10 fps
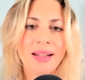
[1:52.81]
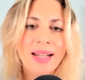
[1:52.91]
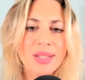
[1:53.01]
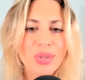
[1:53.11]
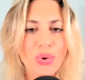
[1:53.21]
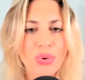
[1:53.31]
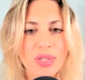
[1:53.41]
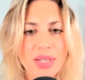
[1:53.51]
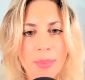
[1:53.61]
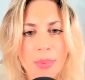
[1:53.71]
Let's go
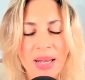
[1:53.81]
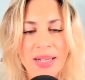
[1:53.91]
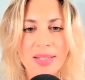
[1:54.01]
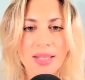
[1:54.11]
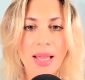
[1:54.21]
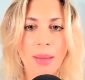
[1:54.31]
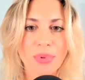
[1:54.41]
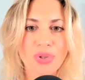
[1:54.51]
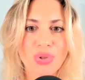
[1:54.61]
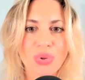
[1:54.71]
step by step
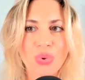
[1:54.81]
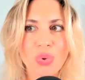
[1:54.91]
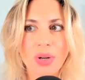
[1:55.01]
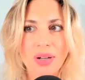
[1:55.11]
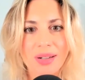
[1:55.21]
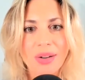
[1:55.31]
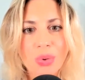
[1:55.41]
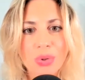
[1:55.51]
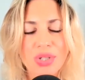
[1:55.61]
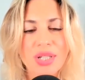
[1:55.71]
to
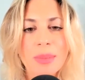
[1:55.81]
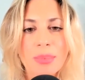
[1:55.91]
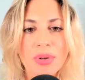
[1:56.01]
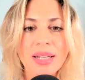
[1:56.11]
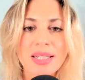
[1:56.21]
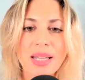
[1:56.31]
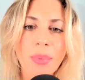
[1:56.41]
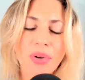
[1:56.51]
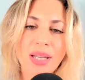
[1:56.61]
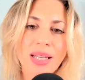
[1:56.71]
go deeper and
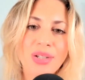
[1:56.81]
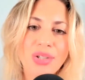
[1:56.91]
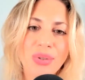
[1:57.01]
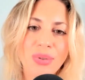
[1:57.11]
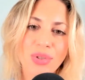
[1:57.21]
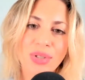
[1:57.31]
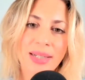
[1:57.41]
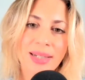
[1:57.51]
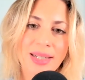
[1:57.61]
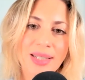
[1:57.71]
deeper into
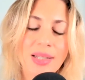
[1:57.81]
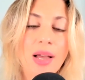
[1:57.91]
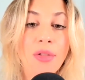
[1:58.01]
today's